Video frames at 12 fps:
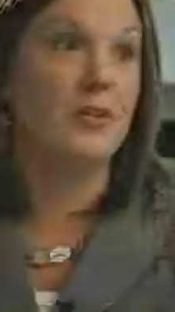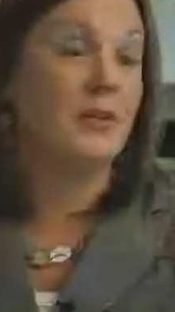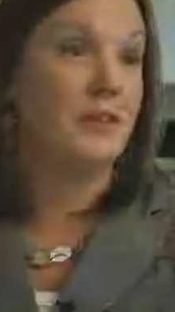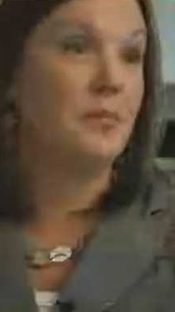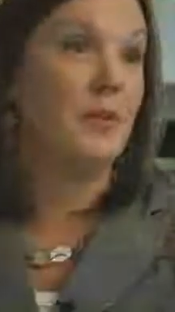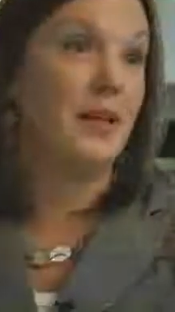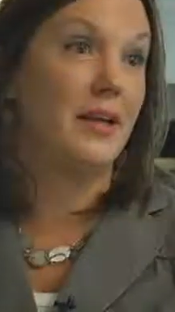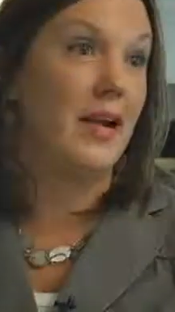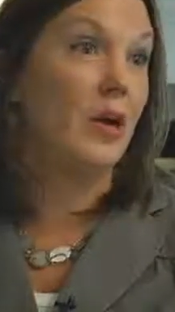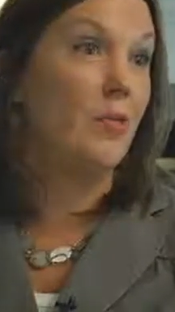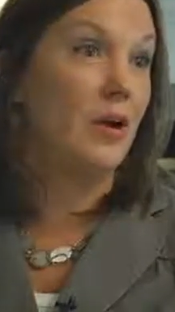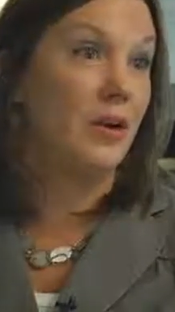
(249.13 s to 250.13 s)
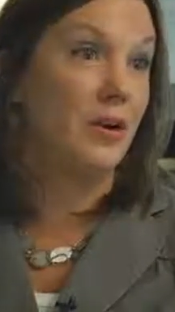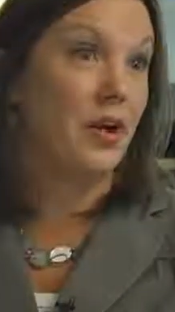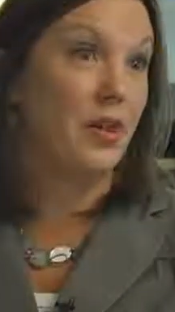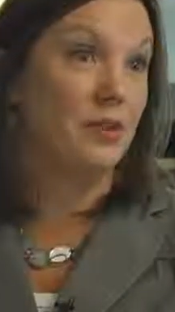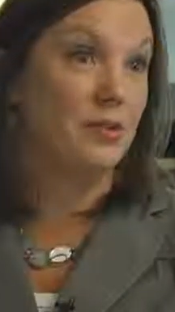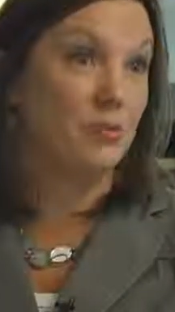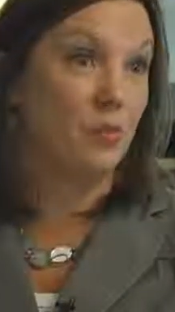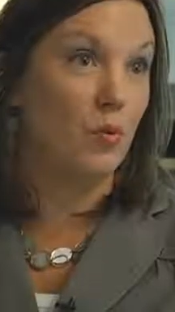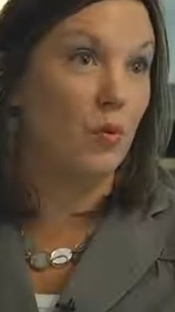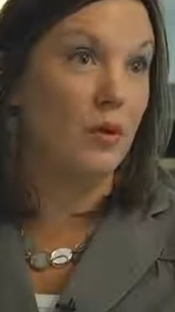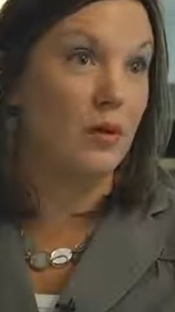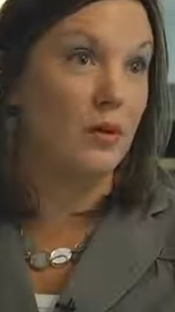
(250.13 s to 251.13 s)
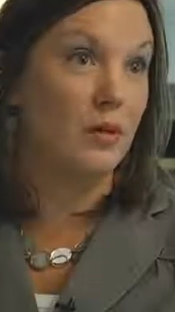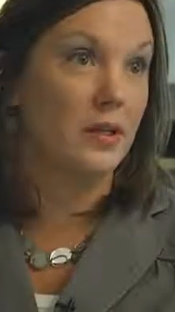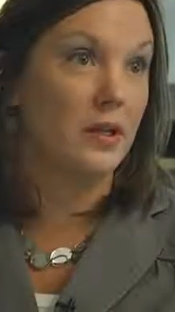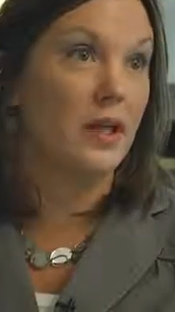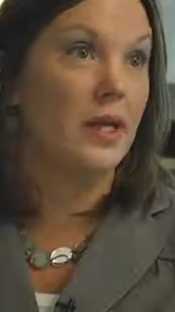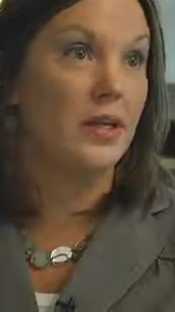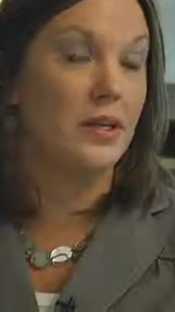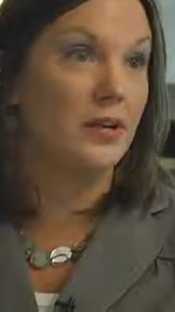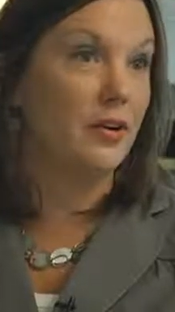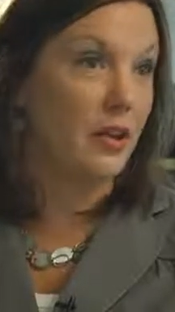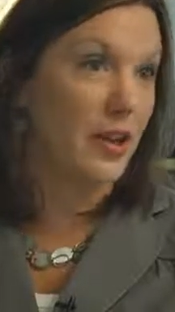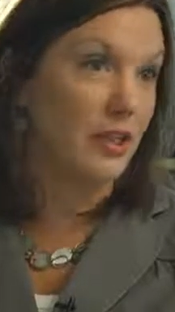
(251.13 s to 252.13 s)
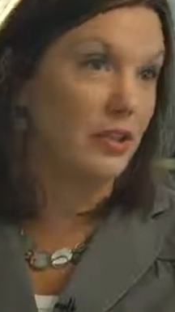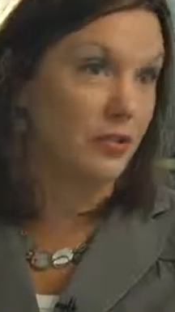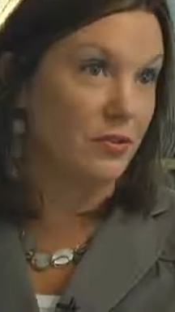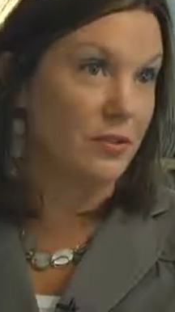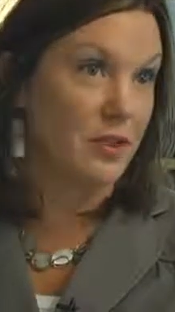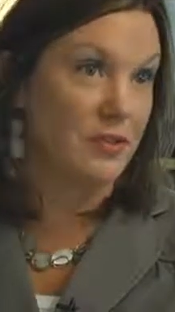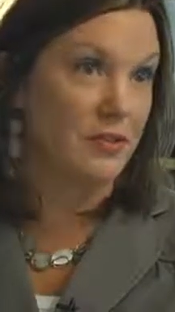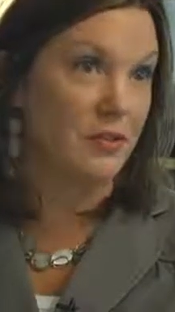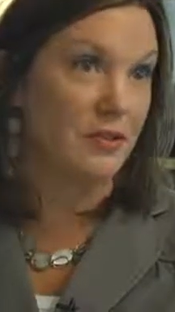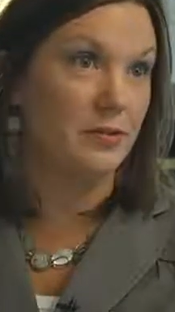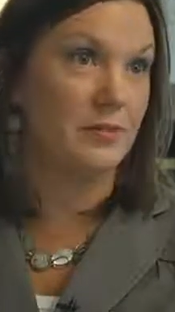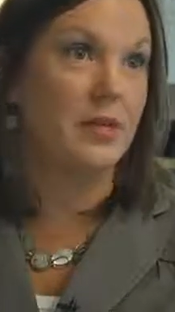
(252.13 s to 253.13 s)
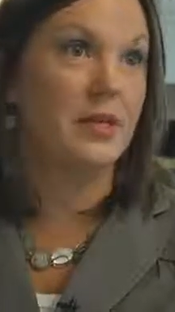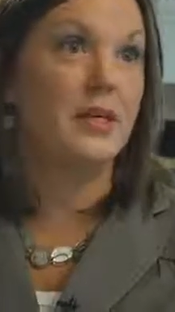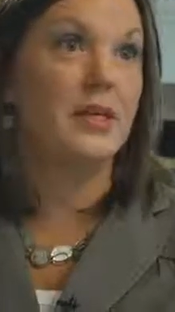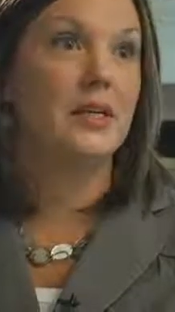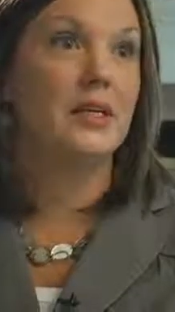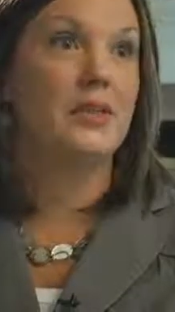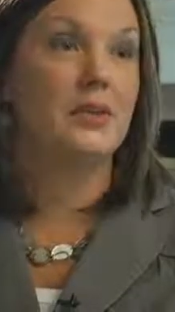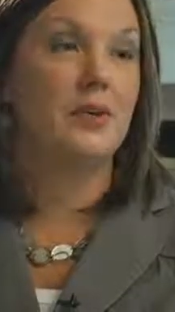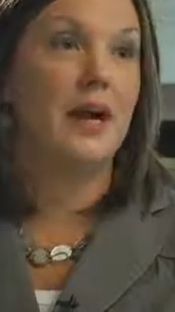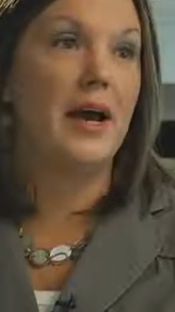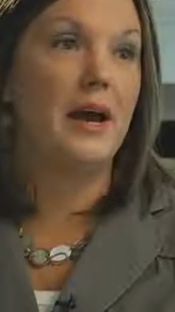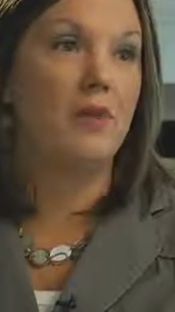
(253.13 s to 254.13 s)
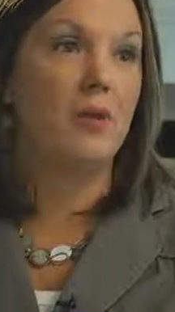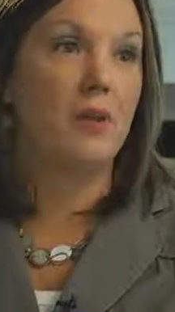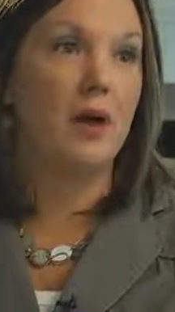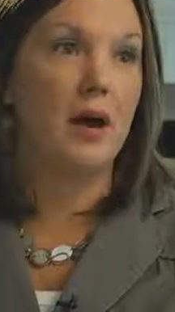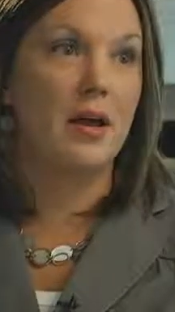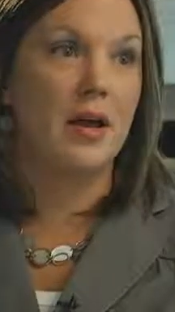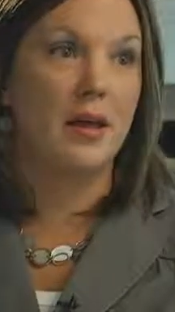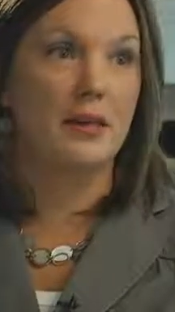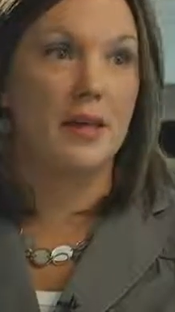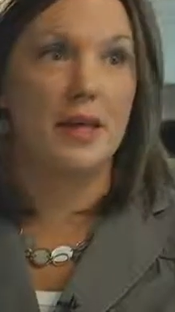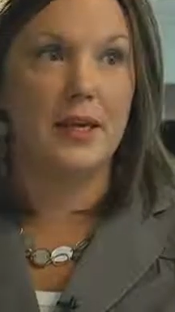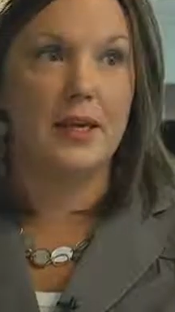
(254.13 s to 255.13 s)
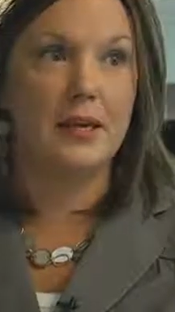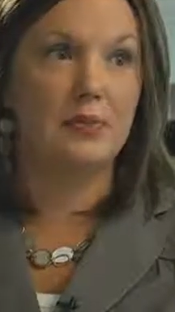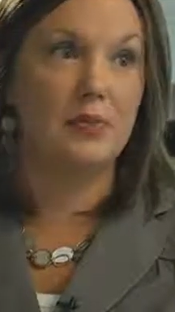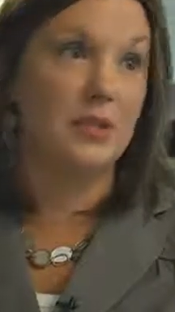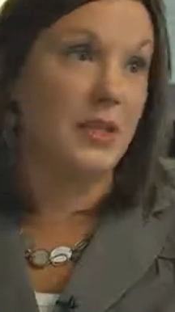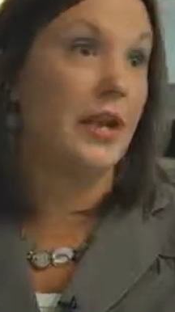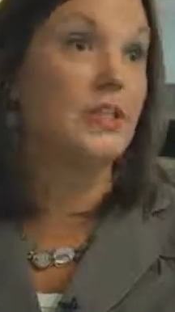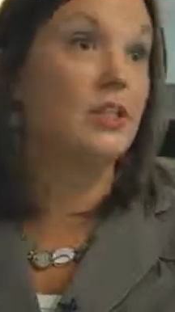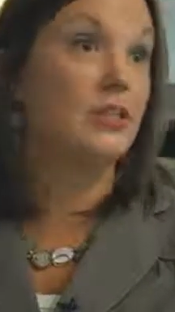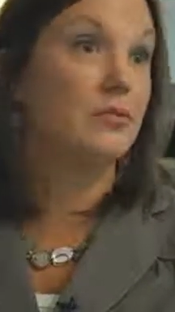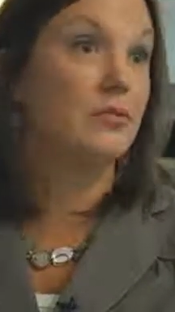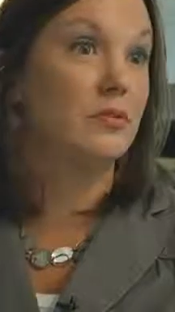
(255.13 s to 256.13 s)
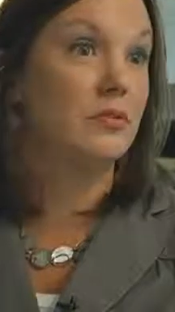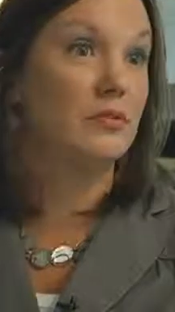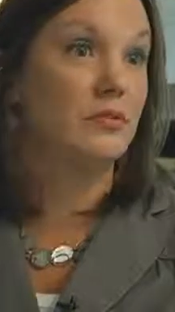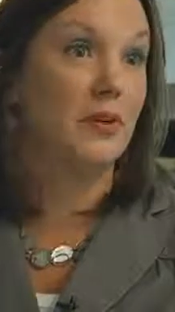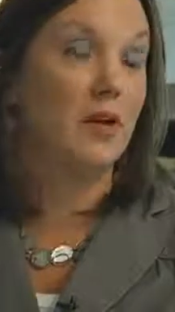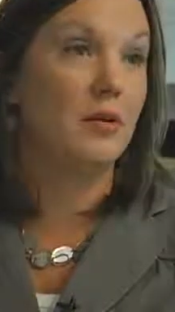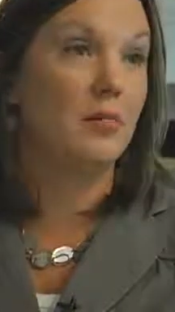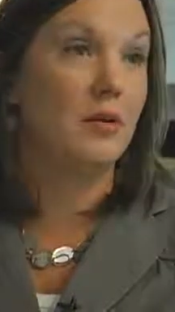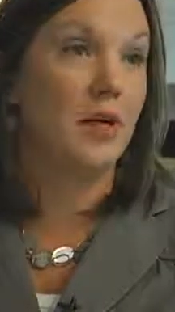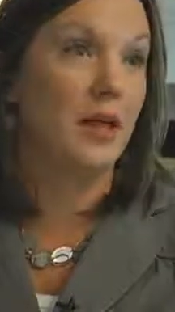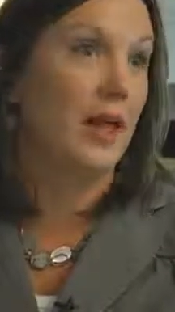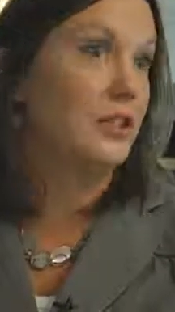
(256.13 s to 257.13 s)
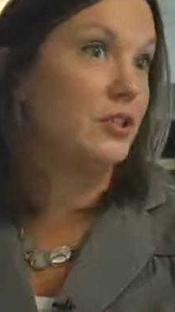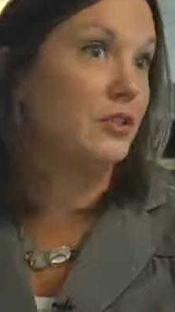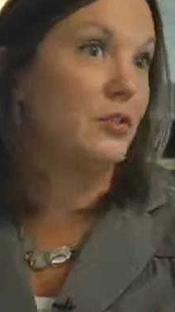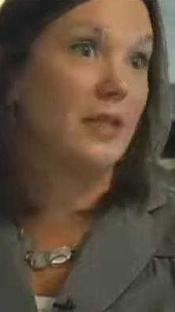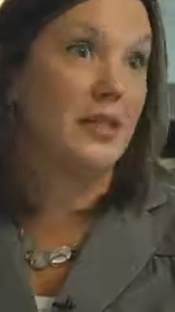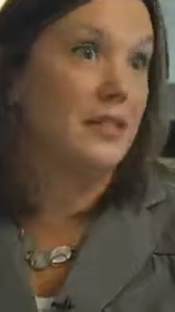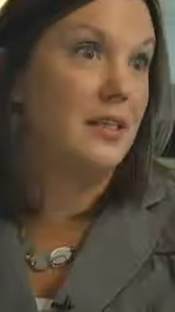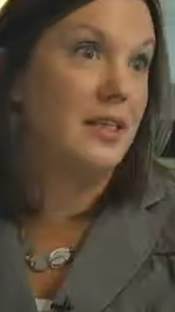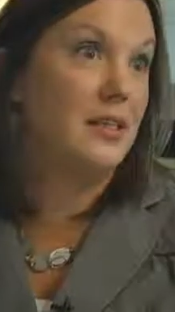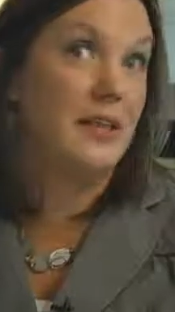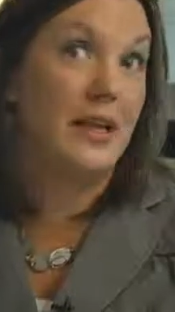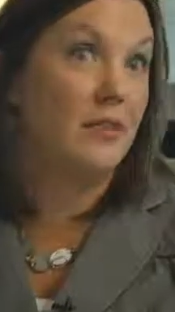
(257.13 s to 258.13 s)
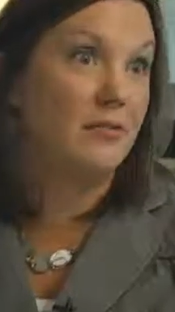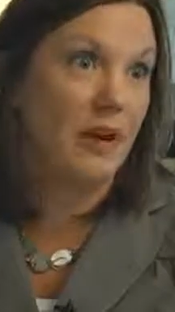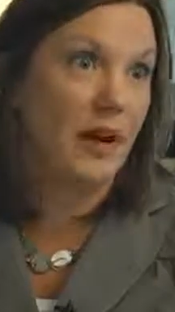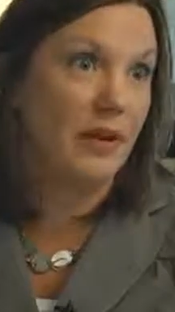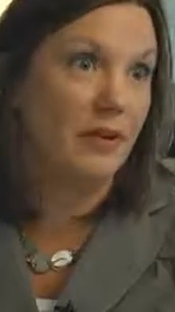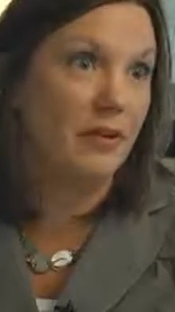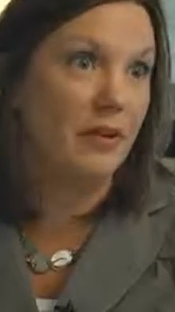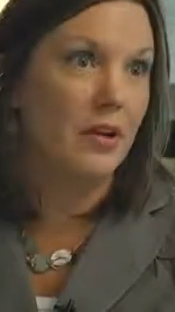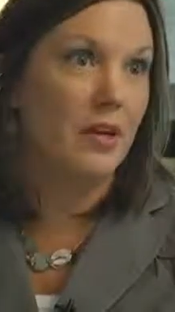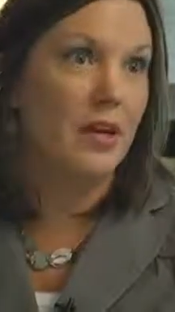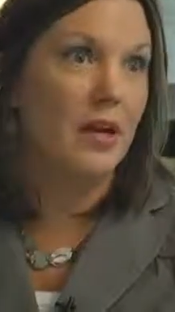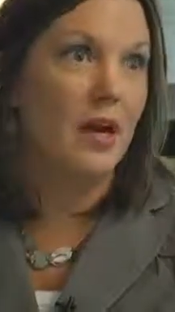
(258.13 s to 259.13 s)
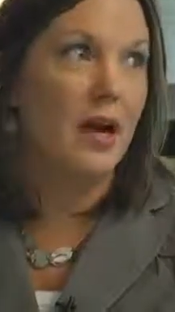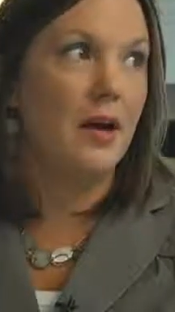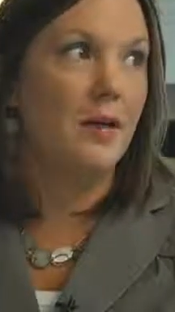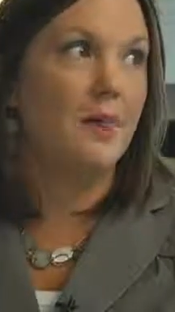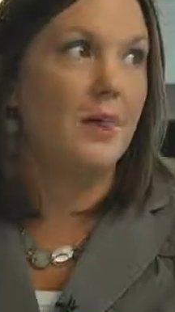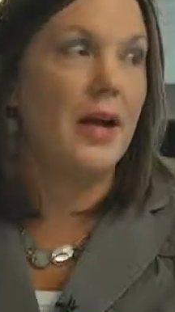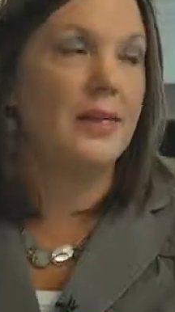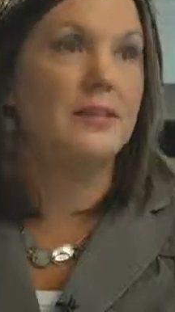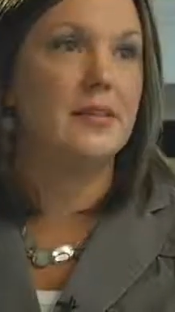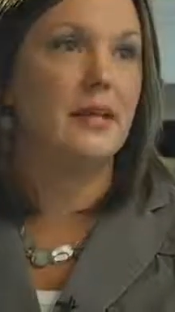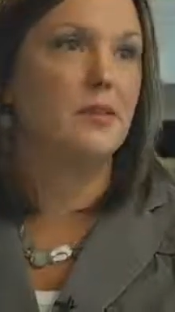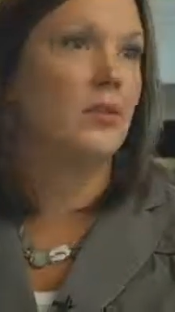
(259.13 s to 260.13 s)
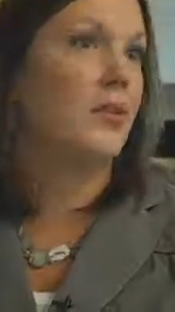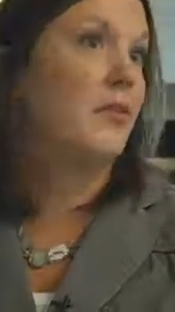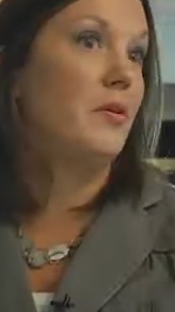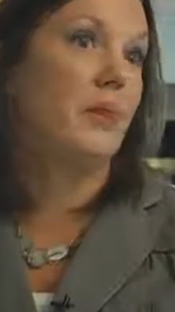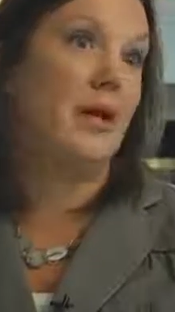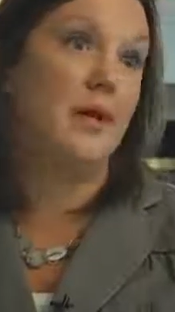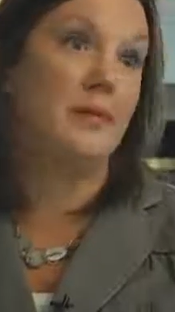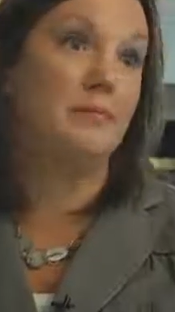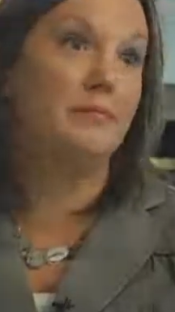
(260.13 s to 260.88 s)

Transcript: it to spend a couple $100s more in your electrical system to have a product that can protect you from electrical incidents like a fire? I'd say it's worth every penny.